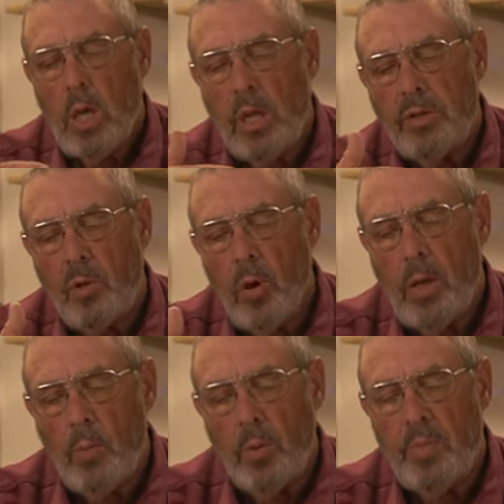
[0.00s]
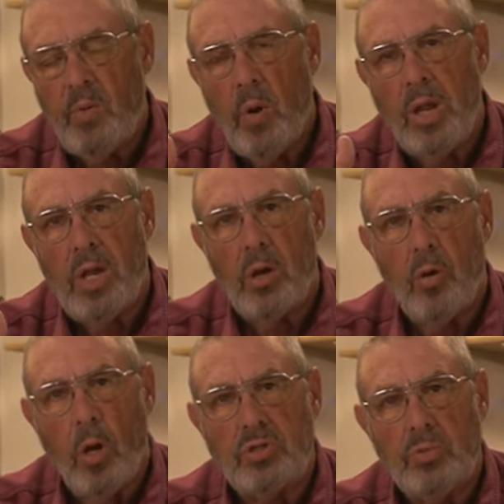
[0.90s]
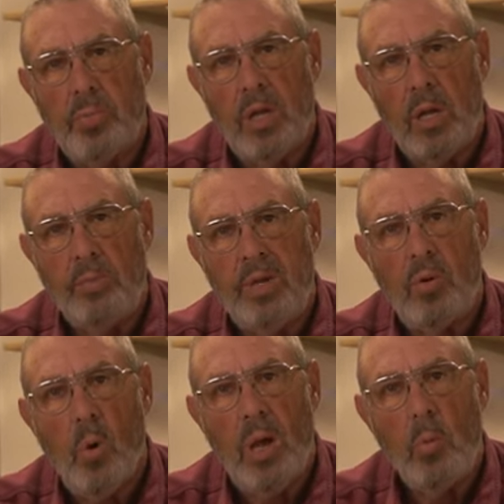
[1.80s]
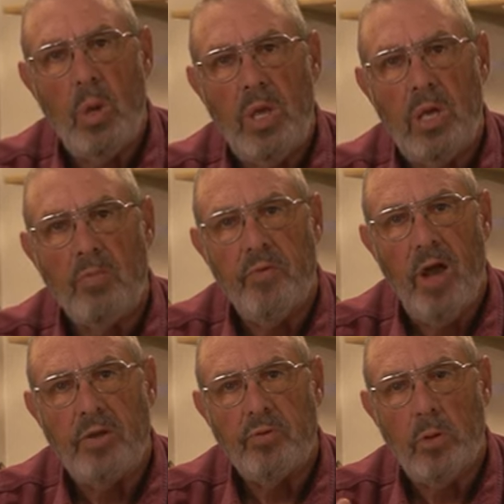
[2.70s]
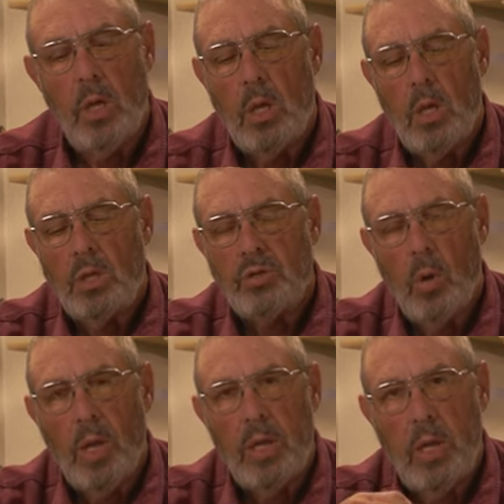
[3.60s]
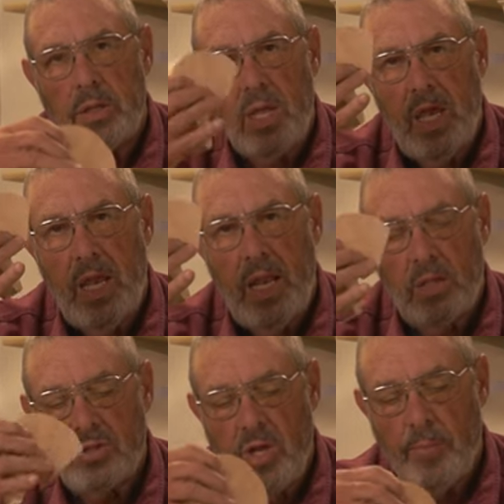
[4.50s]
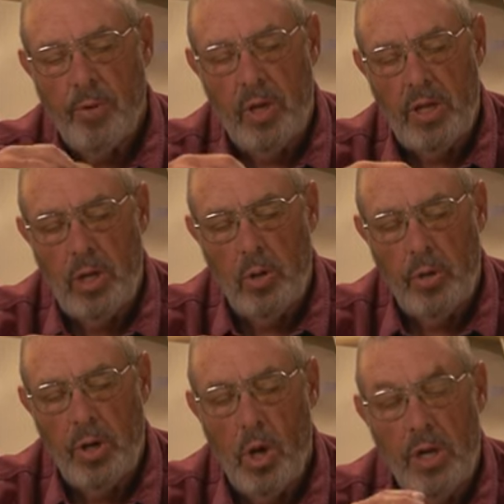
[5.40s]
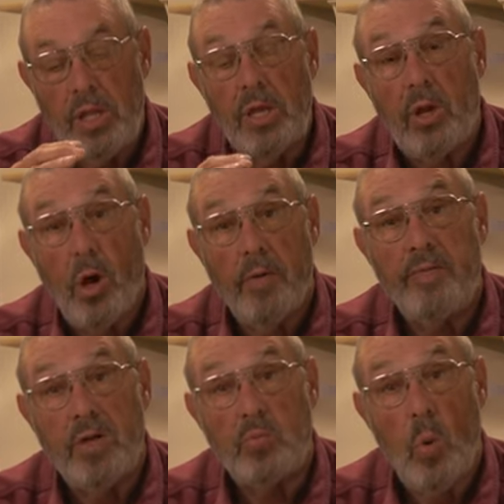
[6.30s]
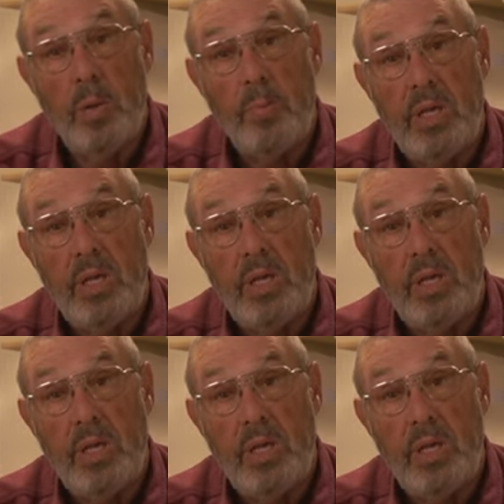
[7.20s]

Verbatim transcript: and the grain would be running across the bill and be quite weak and fragile. So I cut the head out separately, glue it on, and then carve it as one